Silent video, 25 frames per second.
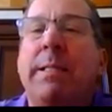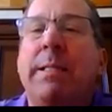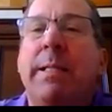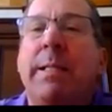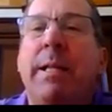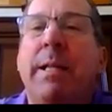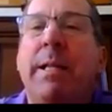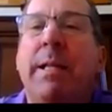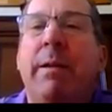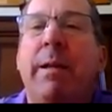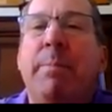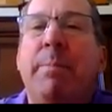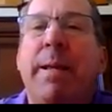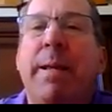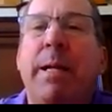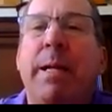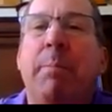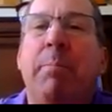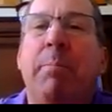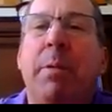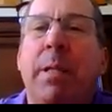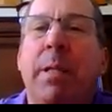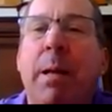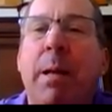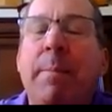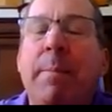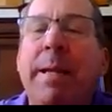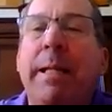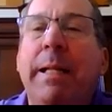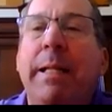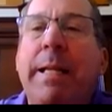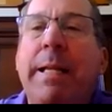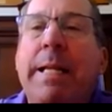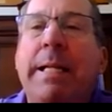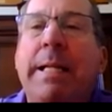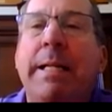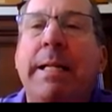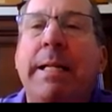and there had been a plumbing
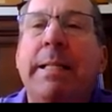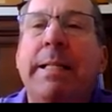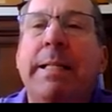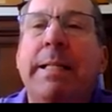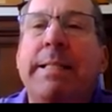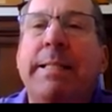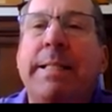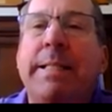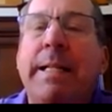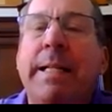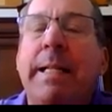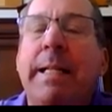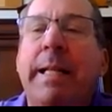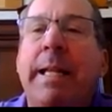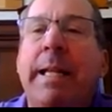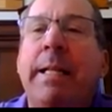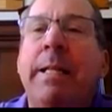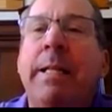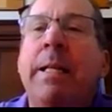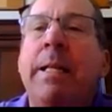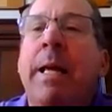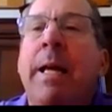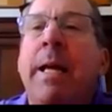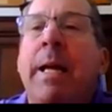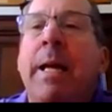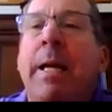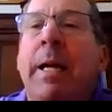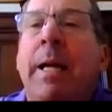leak in the ceiling,